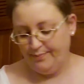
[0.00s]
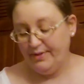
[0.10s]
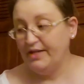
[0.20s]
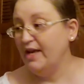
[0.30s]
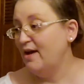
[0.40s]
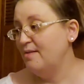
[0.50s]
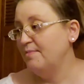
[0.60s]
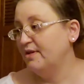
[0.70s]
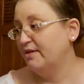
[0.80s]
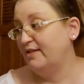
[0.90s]
But yeah,
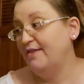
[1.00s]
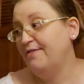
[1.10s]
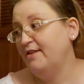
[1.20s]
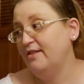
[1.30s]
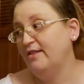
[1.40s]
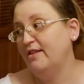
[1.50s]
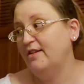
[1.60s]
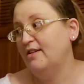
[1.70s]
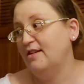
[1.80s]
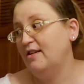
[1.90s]
I'm definitely
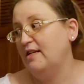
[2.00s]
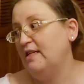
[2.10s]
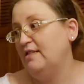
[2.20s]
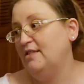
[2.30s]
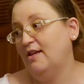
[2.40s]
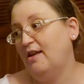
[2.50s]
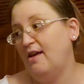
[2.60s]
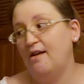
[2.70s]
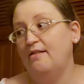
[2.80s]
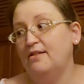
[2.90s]
going to need to
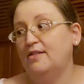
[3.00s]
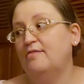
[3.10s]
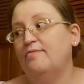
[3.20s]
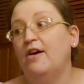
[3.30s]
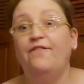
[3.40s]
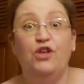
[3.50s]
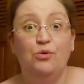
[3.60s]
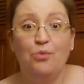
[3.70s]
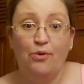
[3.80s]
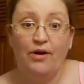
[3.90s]
get a few
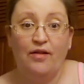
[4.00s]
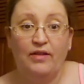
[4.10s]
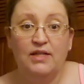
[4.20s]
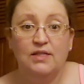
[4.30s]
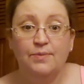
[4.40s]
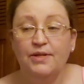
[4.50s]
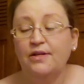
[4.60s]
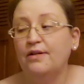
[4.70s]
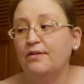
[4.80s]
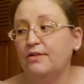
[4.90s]
more at least,
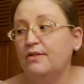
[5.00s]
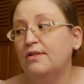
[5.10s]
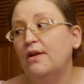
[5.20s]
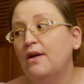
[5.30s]
because